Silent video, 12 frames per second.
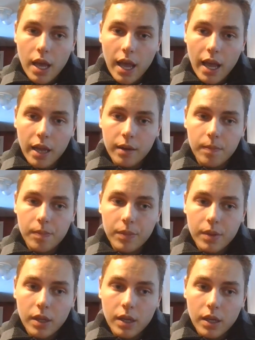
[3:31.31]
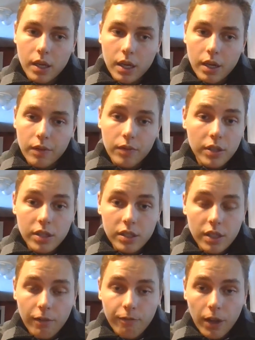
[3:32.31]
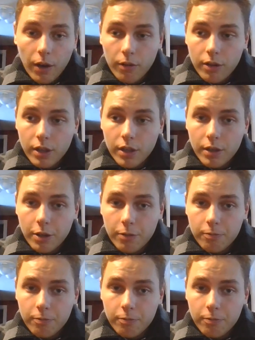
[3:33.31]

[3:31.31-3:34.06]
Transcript: And this is a very